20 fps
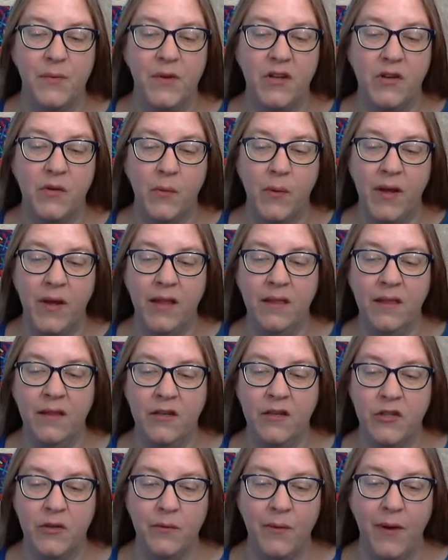between the
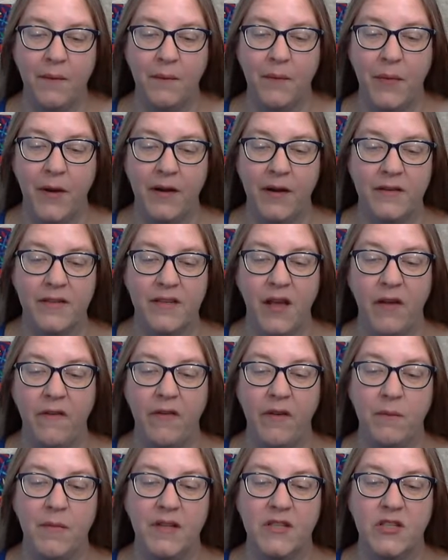two empires
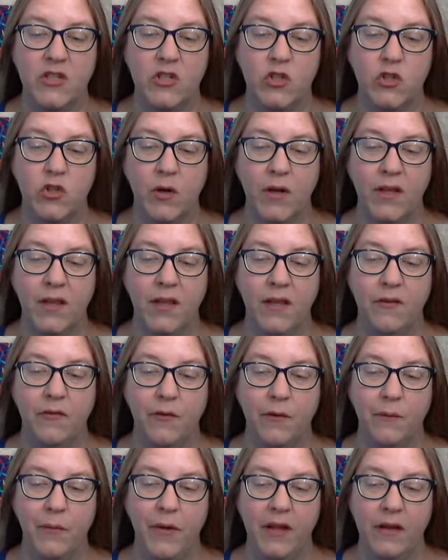having been strictly
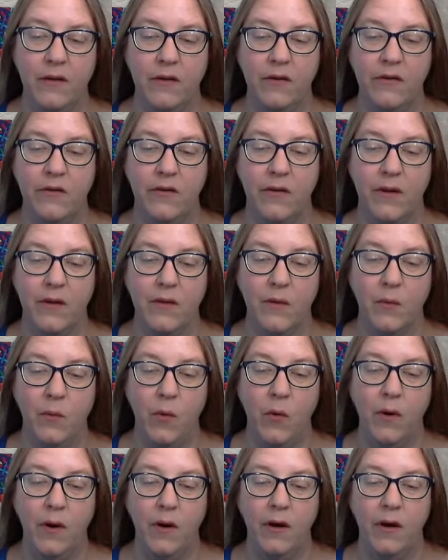forbidden during the
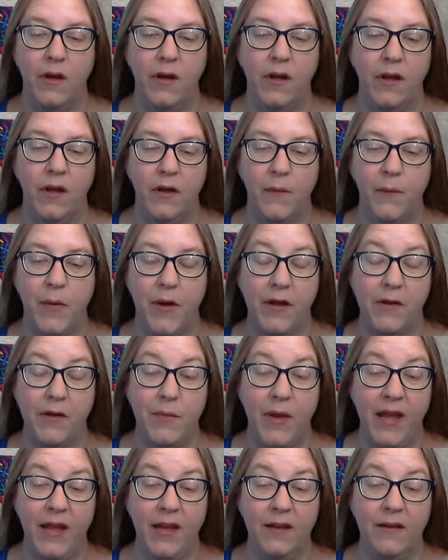war, upon
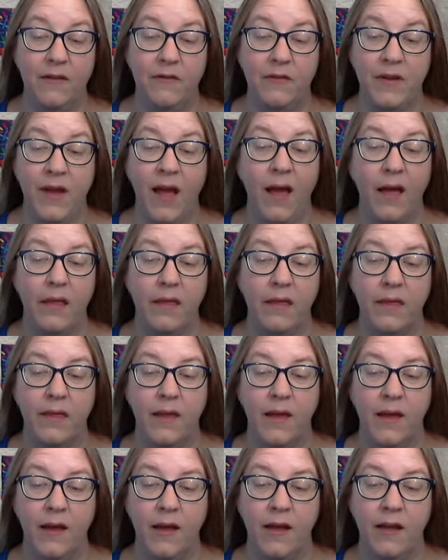pain of death,
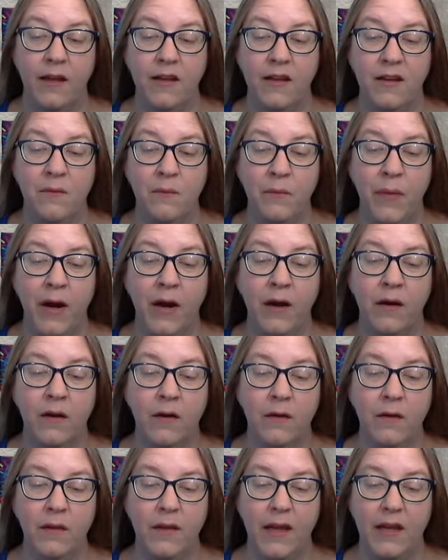and an
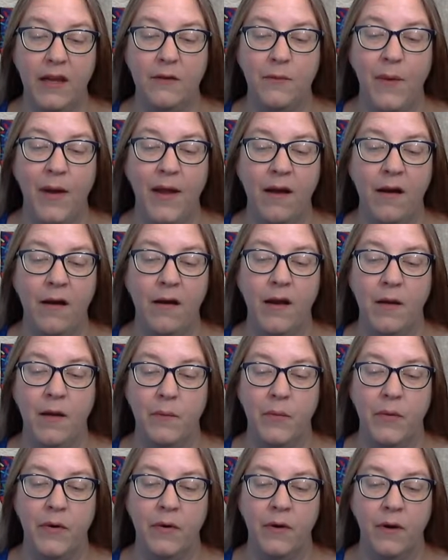embargo laid by our
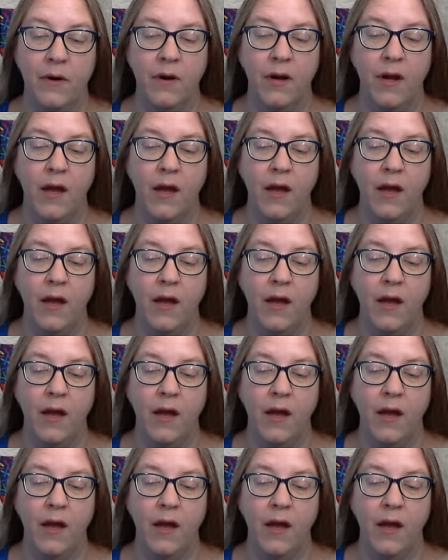emperor